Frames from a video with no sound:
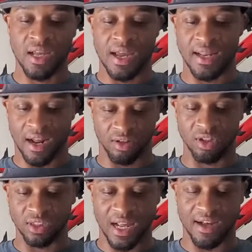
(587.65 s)
and I'll
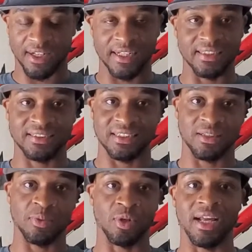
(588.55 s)
look down at it and it says
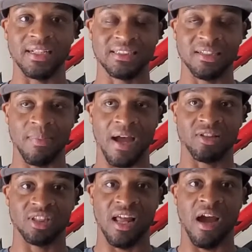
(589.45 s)
I'm doing 18
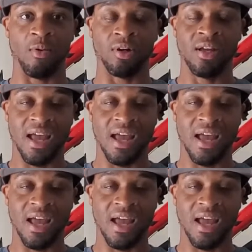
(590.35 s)
miles an hour,